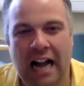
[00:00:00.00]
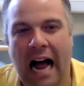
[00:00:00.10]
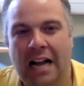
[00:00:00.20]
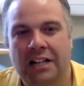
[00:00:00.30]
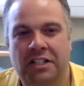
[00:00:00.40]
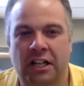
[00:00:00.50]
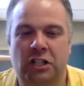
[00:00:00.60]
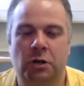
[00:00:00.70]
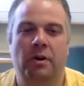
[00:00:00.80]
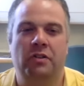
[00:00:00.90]
Guys,
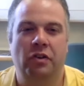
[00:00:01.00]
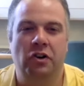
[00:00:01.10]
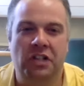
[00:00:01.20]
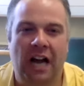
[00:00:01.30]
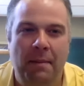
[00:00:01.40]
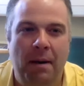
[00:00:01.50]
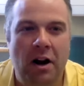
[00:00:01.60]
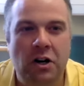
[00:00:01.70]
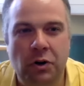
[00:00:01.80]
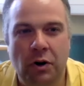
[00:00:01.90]
thanks so much for your time.
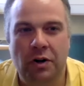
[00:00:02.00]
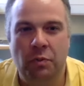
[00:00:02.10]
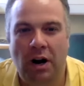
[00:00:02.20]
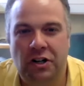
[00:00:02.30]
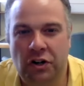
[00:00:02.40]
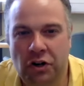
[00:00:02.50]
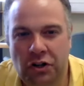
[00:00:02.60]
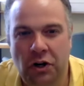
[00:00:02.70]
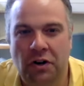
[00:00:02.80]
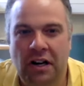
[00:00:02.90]
I enjoyed watching your
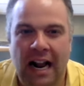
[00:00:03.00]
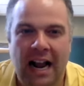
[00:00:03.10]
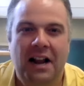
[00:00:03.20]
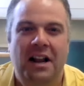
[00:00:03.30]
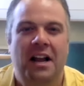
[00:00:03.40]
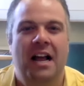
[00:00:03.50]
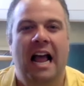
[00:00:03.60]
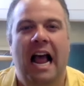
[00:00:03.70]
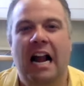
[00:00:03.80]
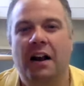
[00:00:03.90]
show today.
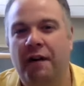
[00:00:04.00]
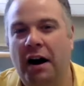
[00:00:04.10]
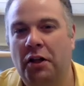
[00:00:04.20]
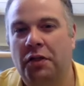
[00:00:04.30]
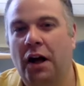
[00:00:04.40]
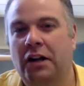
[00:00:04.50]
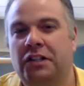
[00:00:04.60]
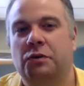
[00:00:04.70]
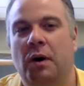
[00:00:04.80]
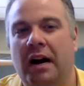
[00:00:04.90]
Any final
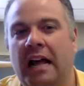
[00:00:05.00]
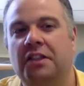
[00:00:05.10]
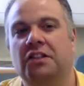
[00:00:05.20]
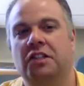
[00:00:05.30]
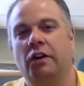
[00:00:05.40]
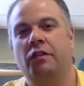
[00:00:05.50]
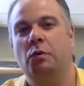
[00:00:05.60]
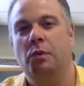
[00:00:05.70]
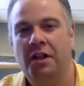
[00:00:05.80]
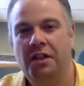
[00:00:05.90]
thoughts you want to end this
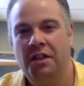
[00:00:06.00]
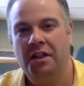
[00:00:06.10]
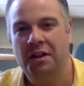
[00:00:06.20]
interview with?